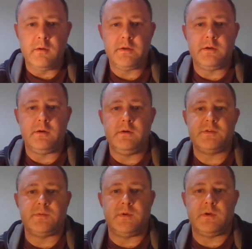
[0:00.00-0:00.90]
Alright
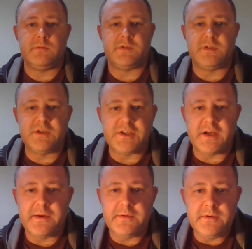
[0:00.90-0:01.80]
guys, welcome to the
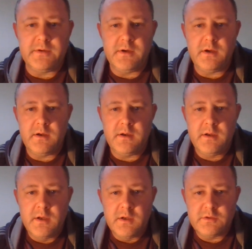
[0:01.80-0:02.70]
channel.
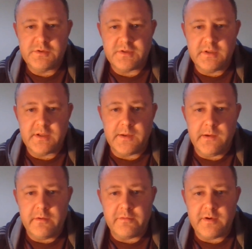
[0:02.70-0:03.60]
Just going to
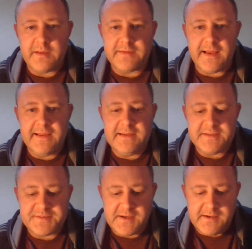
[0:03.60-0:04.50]
go over our
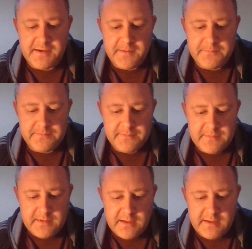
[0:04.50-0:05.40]
daily psalm
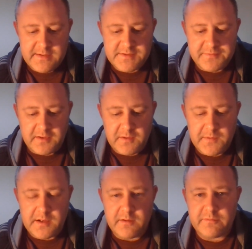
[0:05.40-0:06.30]
and it's
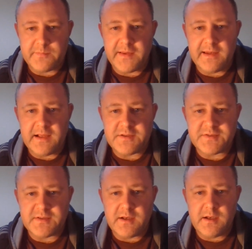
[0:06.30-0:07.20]
following on from the
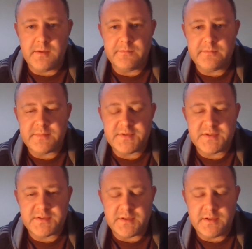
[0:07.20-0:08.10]
last psalm.
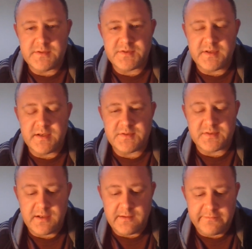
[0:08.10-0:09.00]
So it's uh,
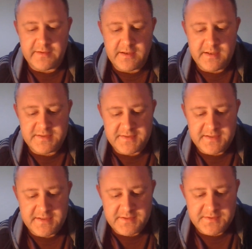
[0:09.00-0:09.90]
Psalm
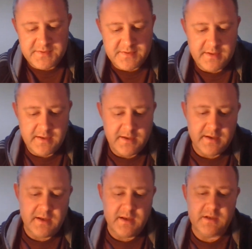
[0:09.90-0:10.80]
36. Let's
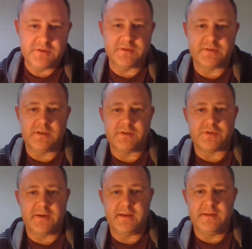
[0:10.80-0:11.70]
just go
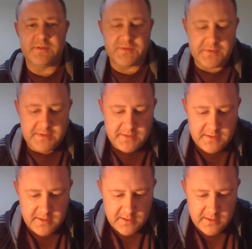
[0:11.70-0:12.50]
straight into it.